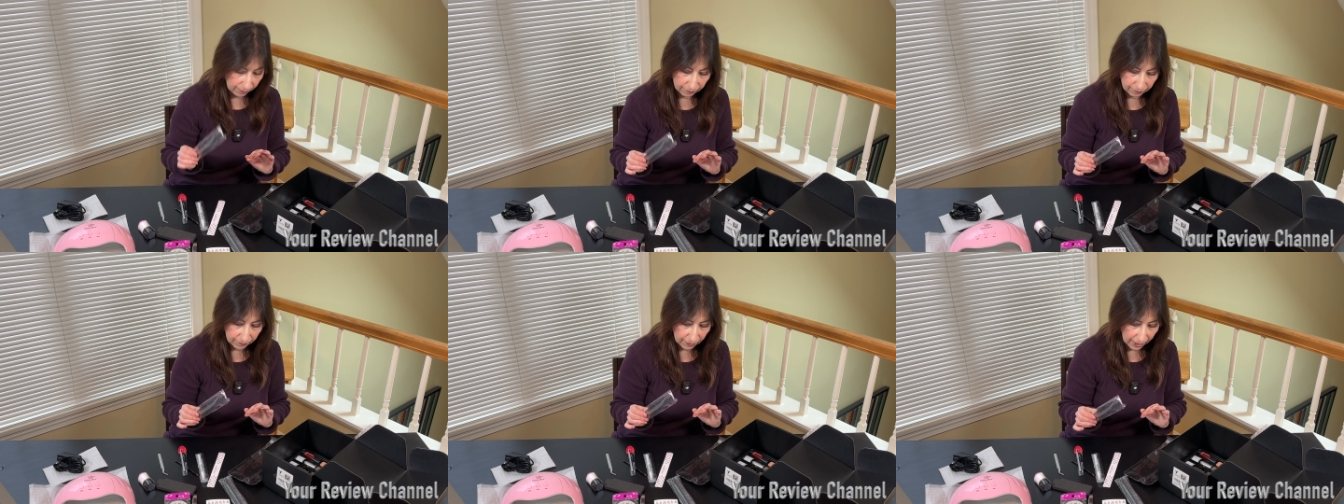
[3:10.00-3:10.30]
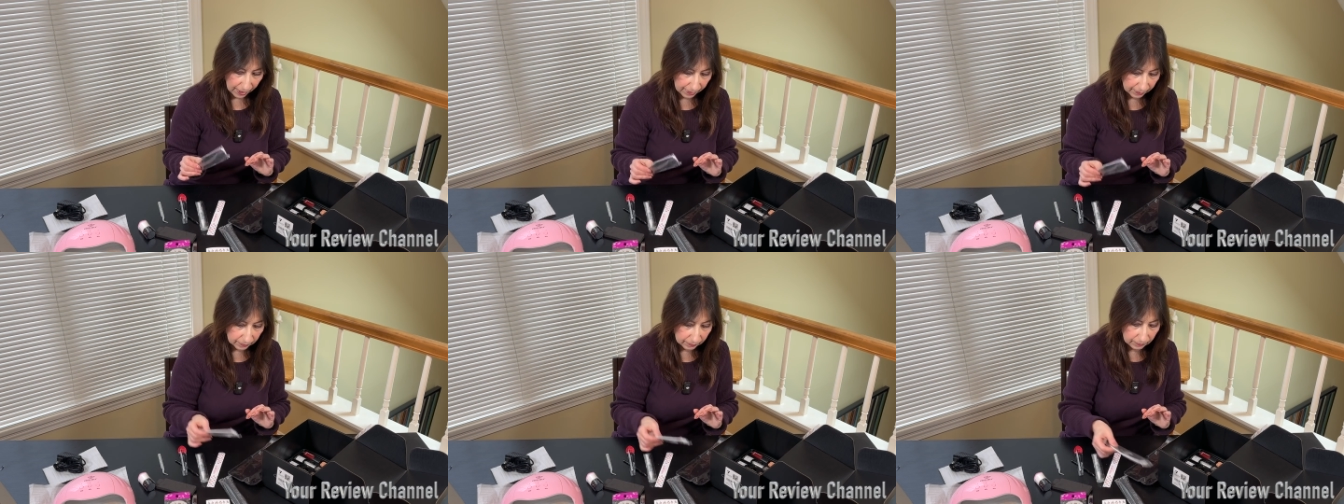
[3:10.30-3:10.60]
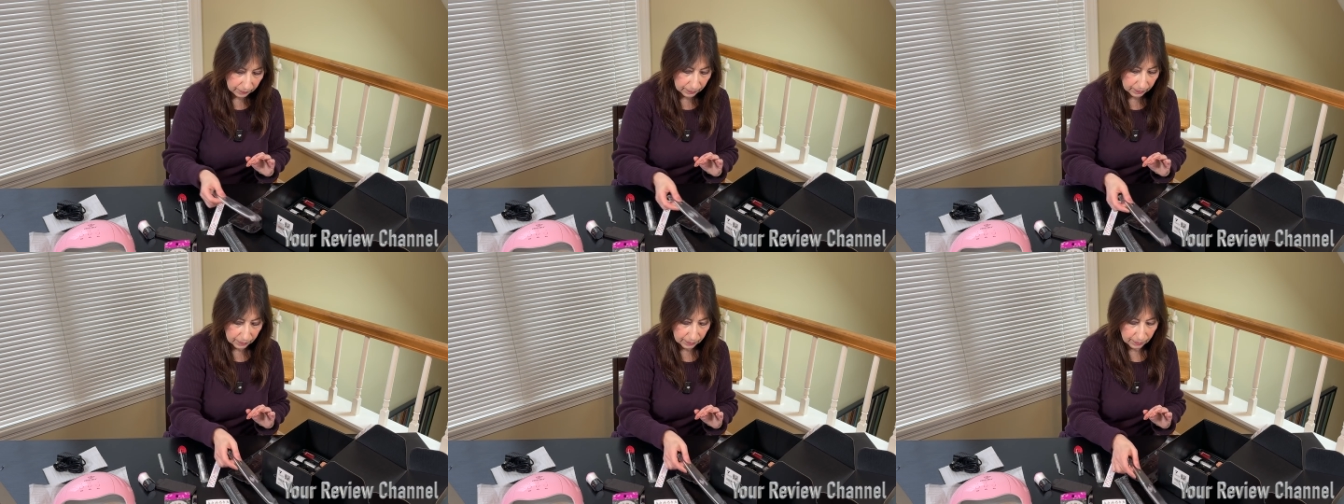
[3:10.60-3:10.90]

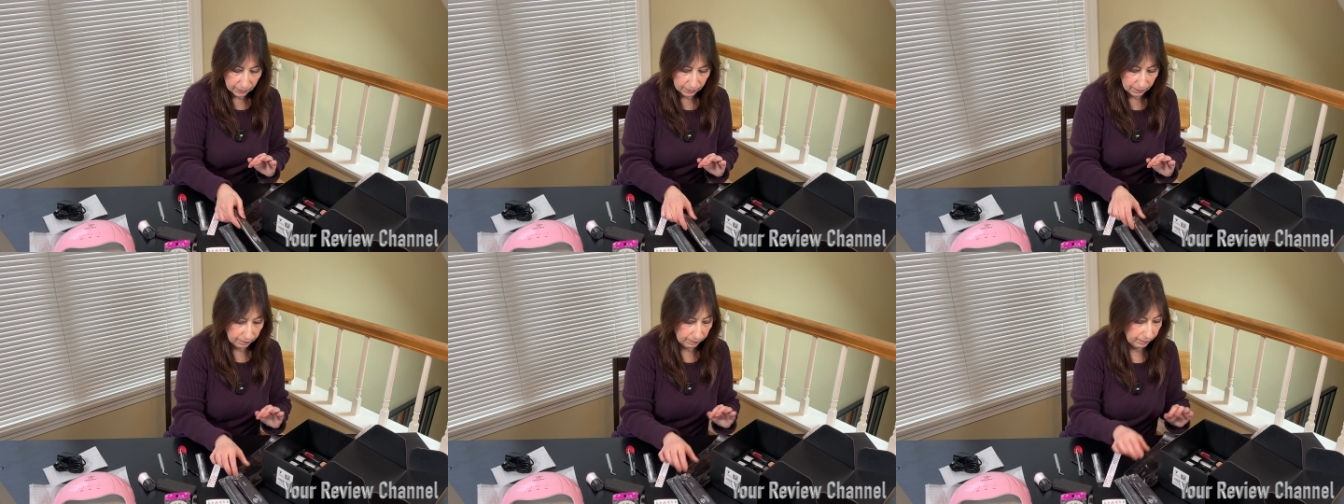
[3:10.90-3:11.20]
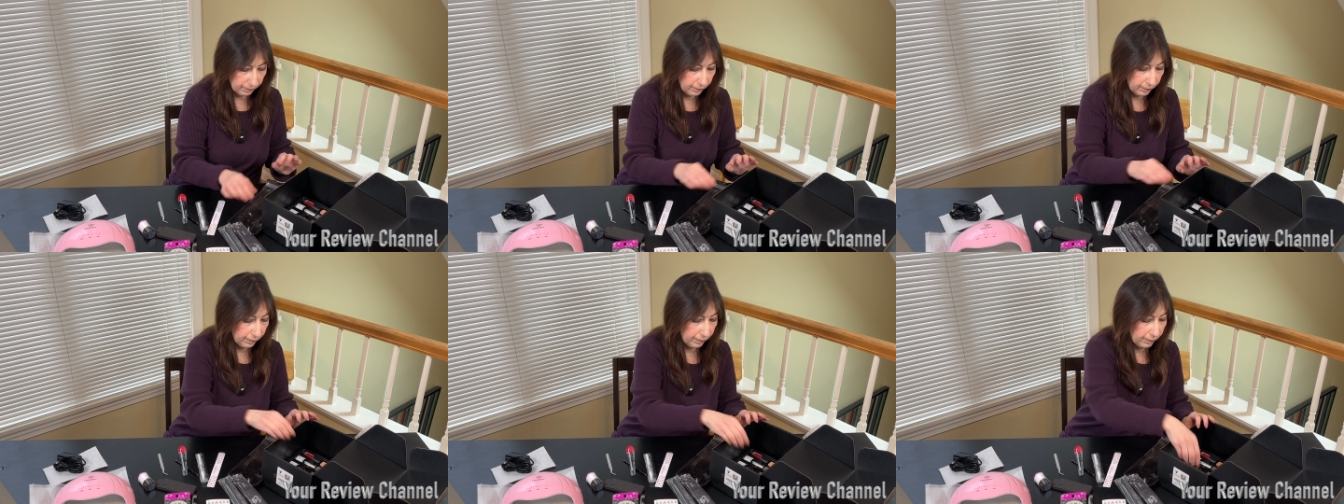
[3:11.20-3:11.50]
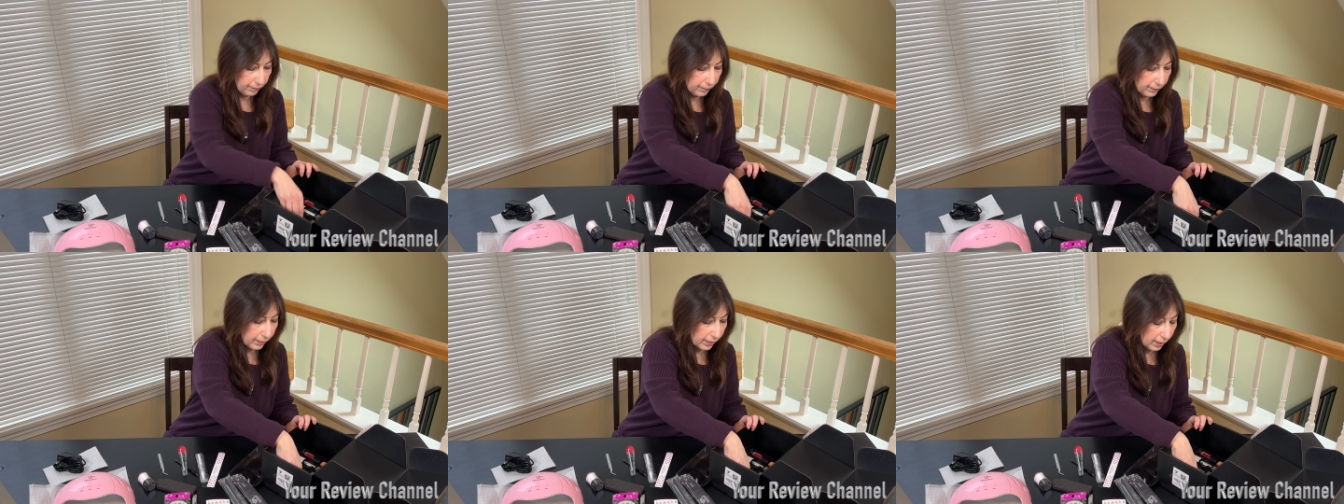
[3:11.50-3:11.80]
file
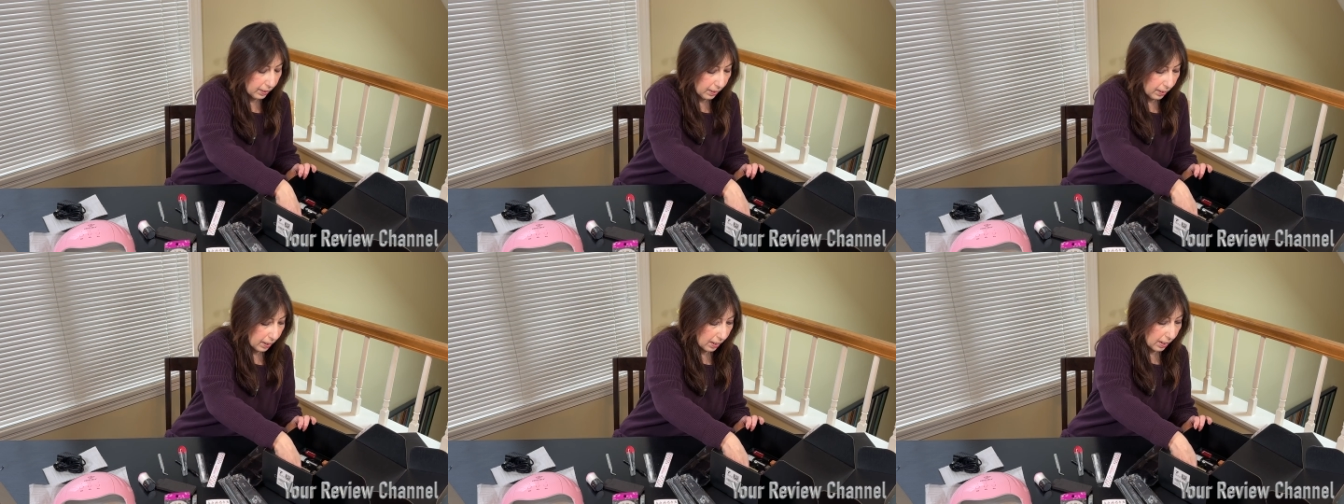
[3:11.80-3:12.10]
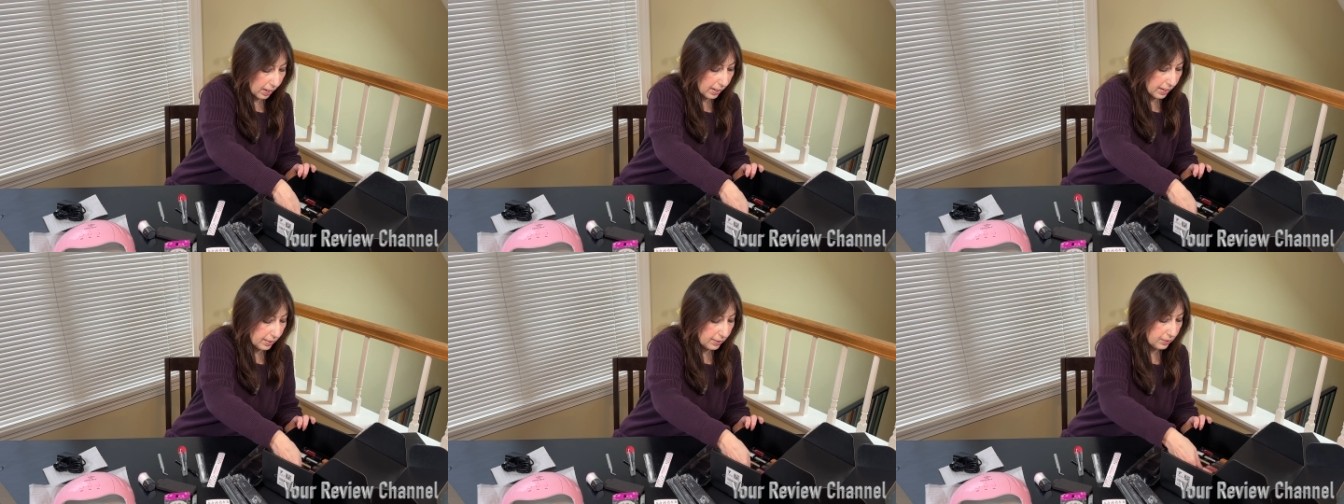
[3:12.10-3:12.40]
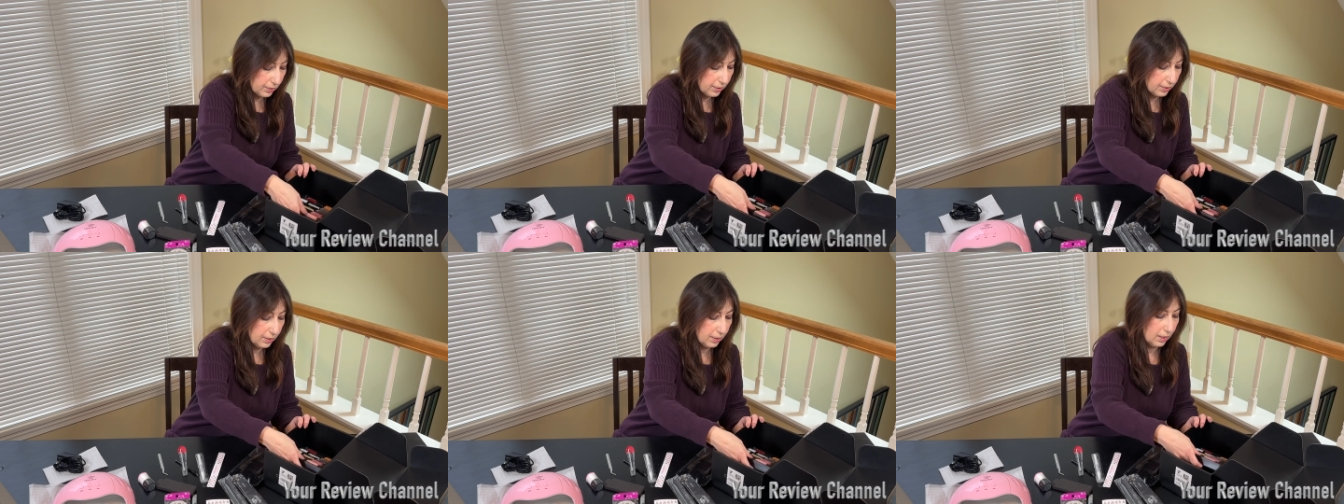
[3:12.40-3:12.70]

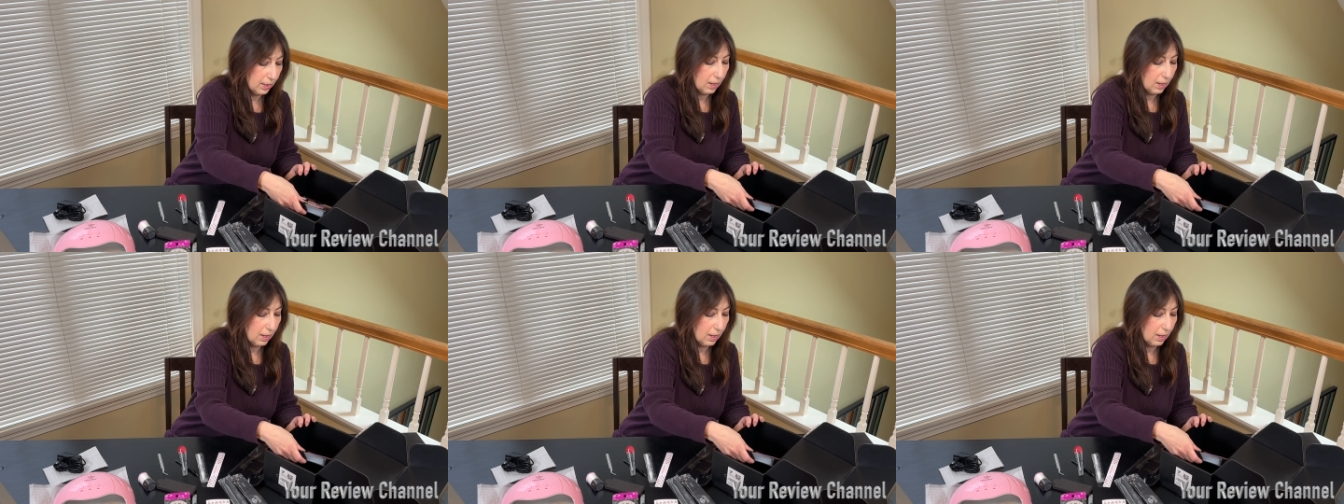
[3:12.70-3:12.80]
and